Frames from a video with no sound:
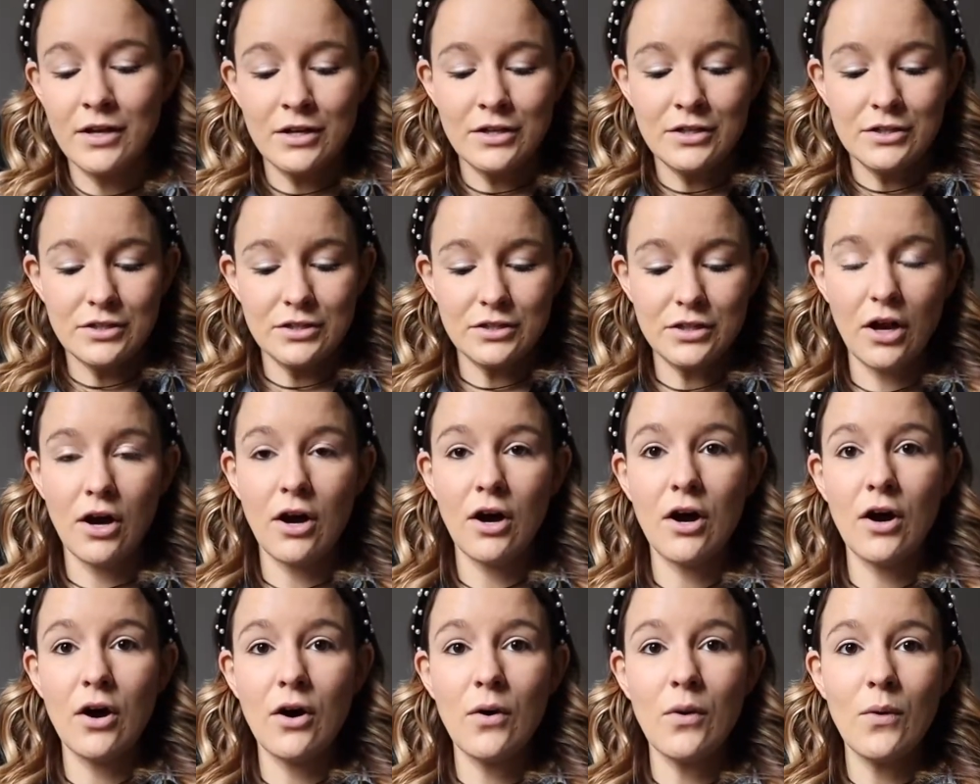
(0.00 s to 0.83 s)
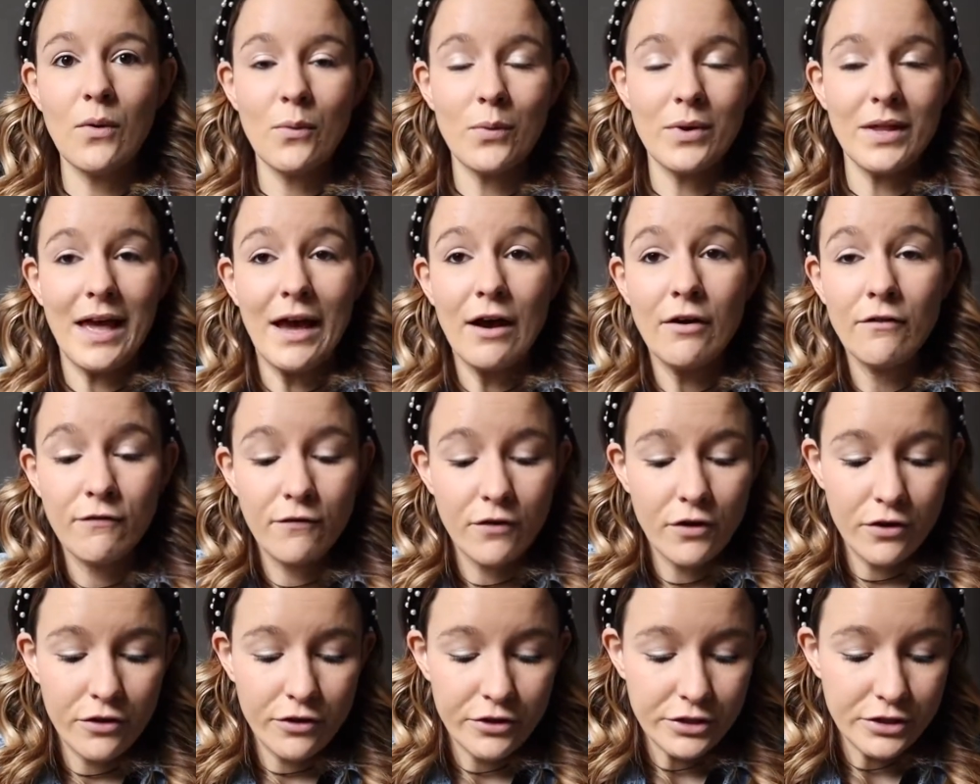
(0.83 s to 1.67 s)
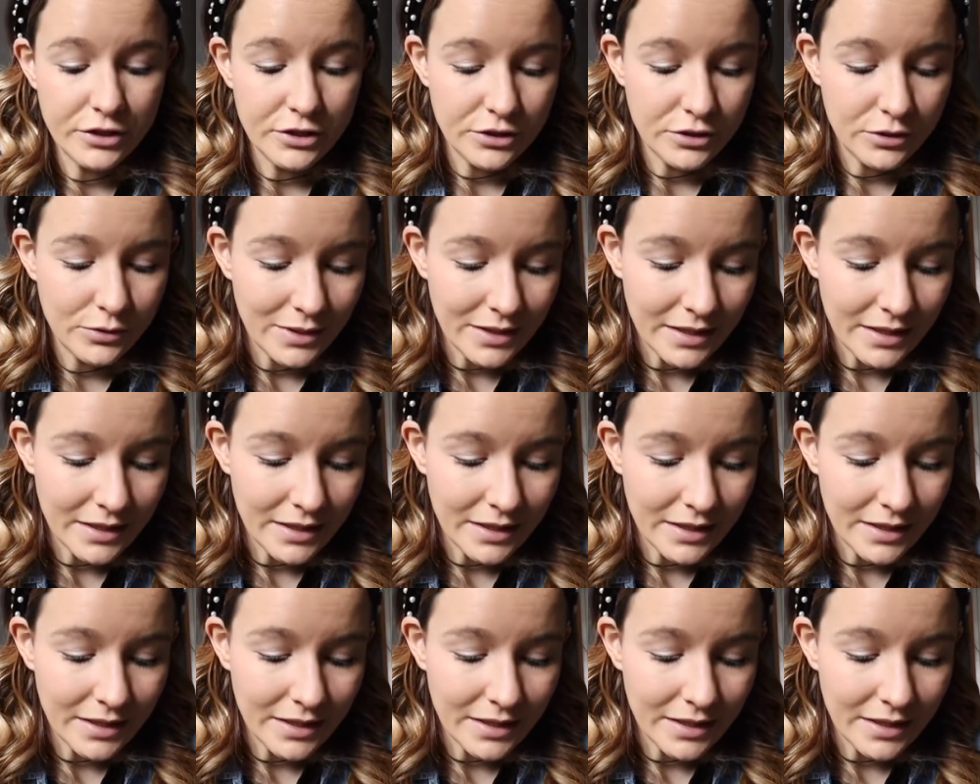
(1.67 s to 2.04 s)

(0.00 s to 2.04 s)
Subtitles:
So without further ado,